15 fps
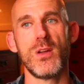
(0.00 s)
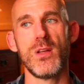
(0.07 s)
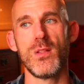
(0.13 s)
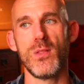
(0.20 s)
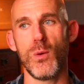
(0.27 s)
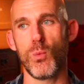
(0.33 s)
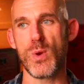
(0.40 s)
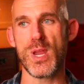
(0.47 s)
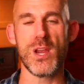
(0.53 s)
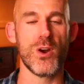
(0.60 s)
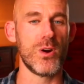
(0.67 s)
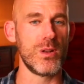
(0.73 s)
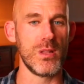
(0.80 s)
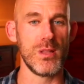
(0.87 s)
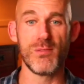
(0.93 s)
that we are
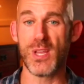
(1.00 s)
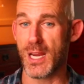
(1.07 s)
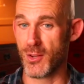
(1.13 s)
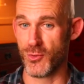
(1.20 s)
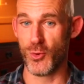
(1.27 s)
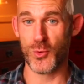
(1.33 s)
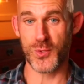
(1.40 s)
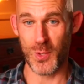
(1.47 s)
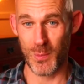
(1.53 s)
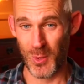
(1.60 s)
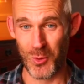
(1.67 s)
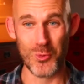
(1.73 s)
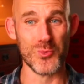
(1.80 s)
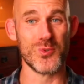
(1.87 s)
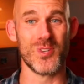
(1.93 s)
living under some
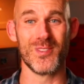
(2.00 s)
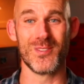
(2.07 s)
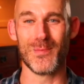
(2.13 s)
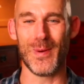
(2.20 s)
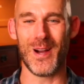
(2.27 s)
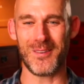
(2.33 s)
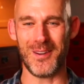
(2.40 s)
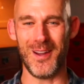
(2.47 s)
illusions about God.